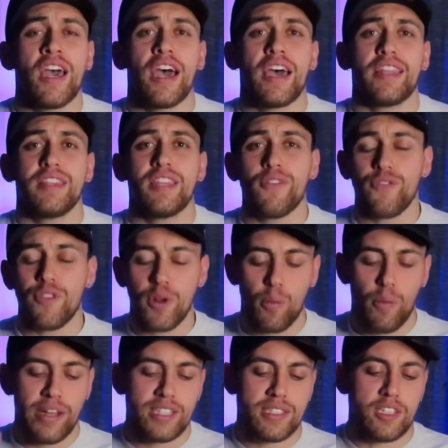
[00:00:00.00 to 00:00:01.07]
a different
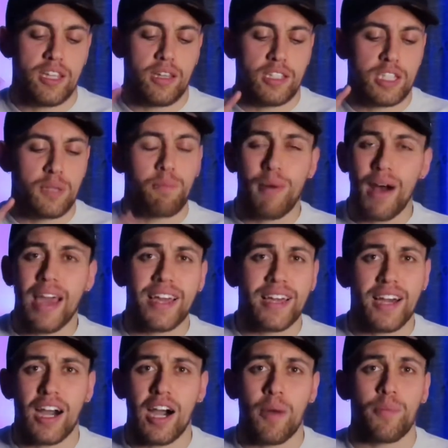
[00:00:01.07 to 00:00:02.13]
way to spike
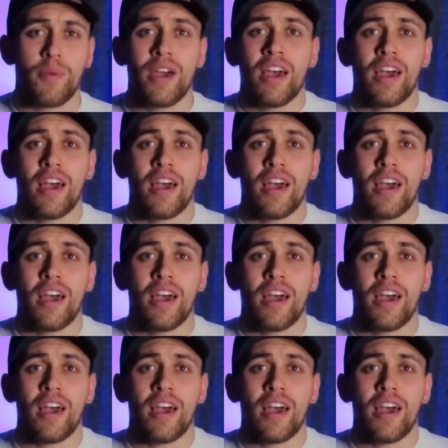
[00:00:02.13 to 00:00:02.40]
up